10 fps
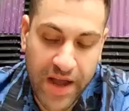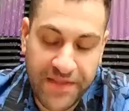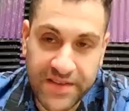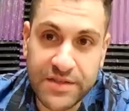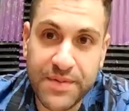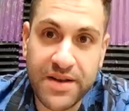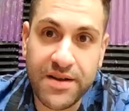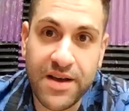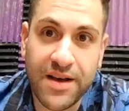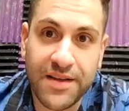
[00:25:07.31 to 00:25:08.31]
this has been
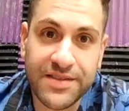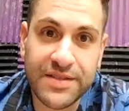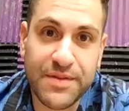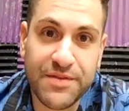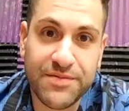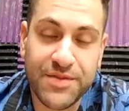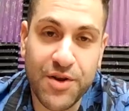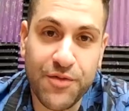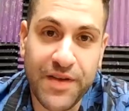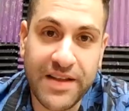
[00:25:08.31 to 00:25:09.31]

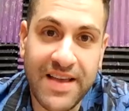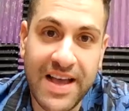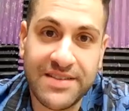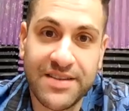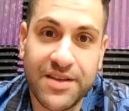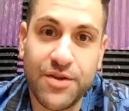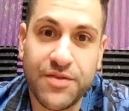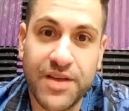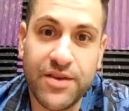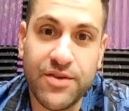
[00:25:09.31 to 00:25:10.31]
fantastic.
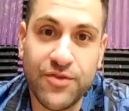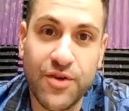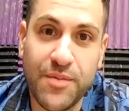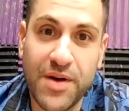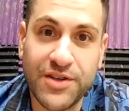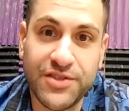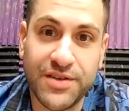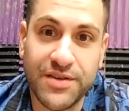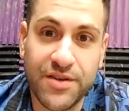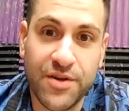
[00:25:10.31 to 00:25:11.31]
Thank you so much,
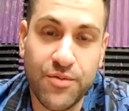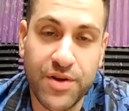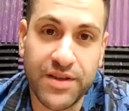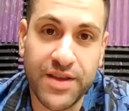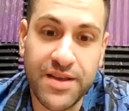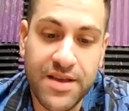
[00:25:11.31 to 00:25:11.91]
and really,